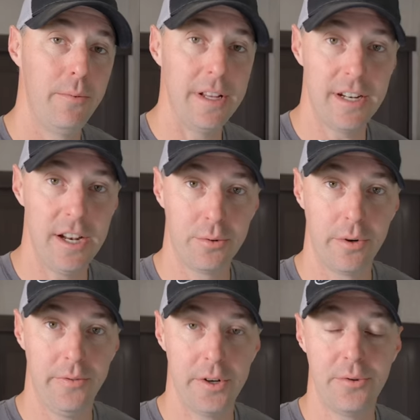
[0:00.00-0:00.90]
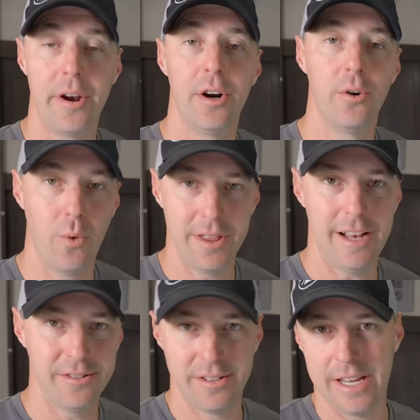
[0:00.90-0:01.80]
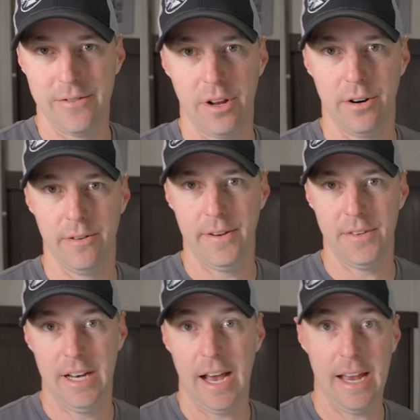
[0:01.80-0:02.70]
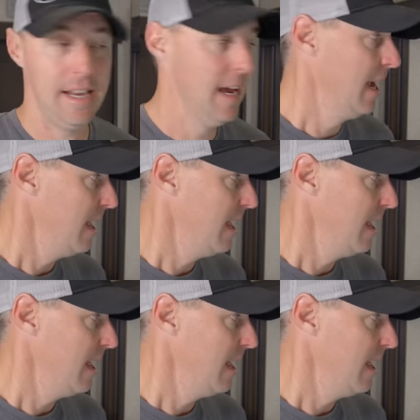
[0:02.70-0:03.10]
residential refrigerator, 1,759,